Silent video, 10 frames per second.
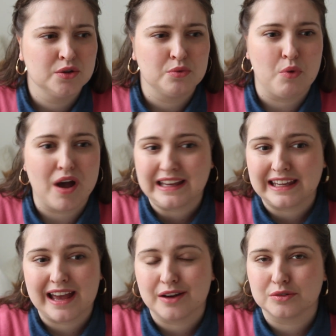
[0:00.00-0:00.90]

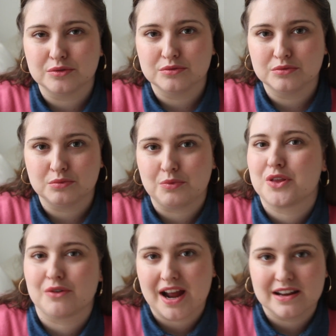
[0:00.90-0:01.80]
working out
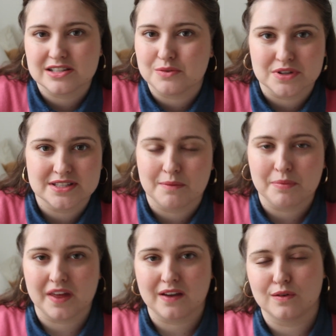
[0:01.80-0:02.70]
whether I actually want
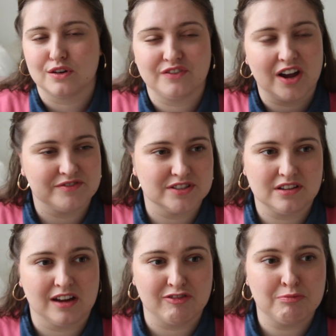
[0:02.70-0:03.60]
something or if I've just
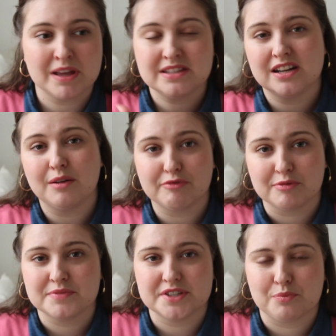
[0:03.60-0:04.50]
kind of picked it up
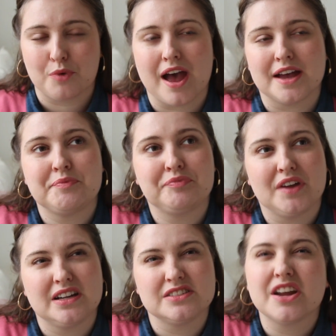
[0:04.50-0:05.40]
from somewhere.
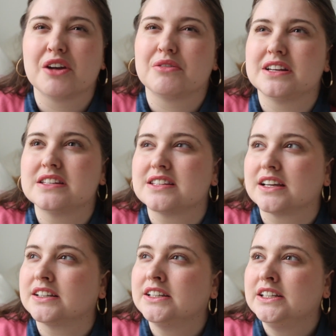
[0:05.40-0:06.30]
I don't know. It's
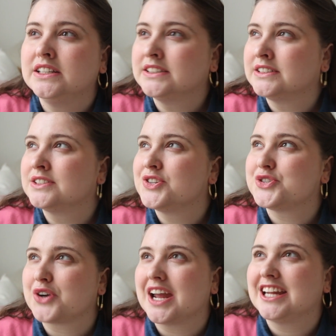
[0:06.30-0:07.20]
a
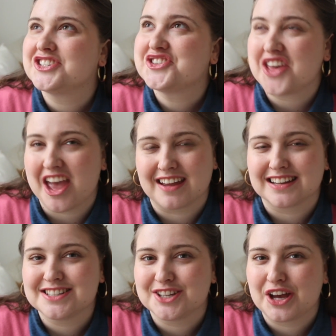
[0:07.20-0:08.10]
strange
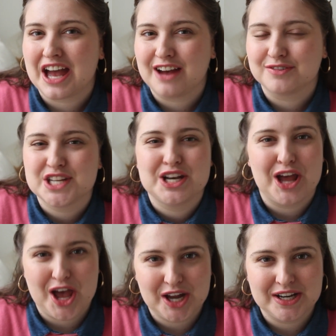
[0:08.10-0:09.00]
thing to have to
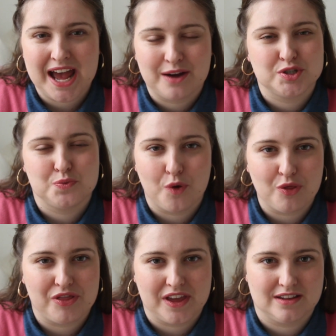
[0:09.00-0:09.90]
learn how to
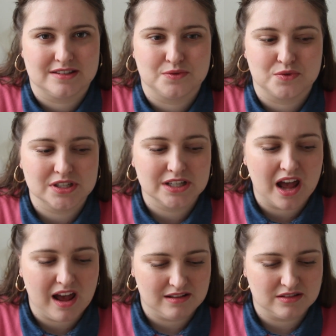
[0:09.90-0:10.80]
want things, or to
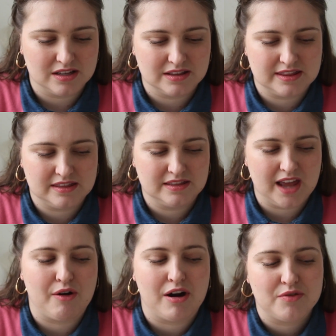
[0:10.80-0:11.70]
learn that
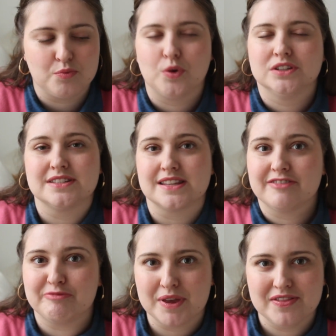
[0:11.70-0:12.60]
there are wants that
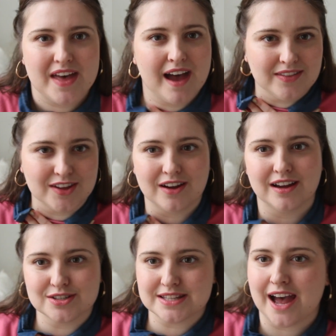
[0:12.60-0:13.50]
have been there that I
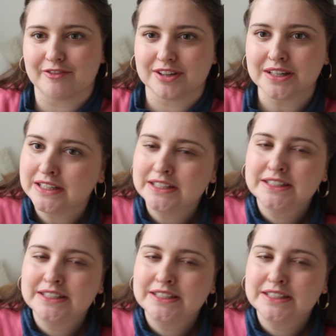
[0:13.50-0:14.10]
just haven't